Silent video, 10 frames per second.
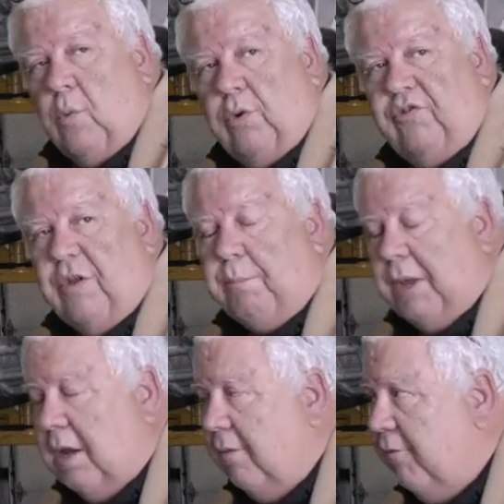
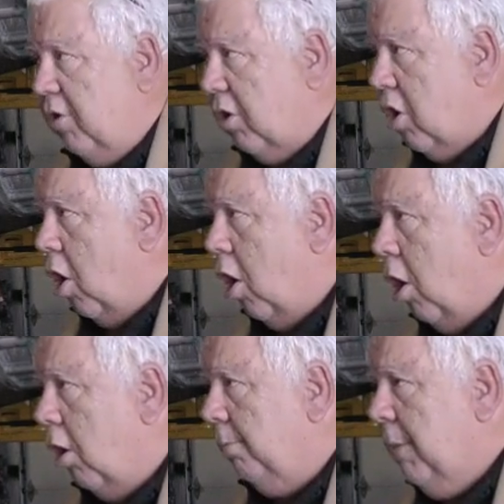recipient of your
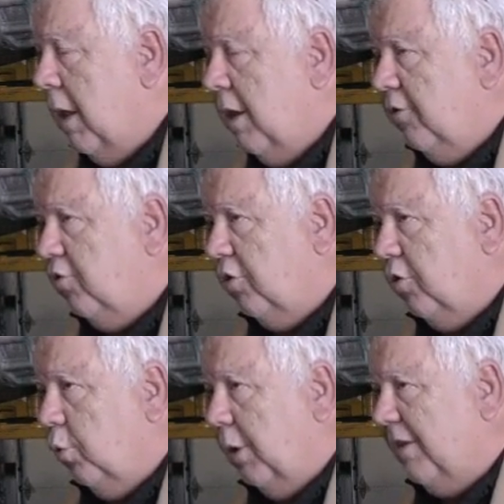car should you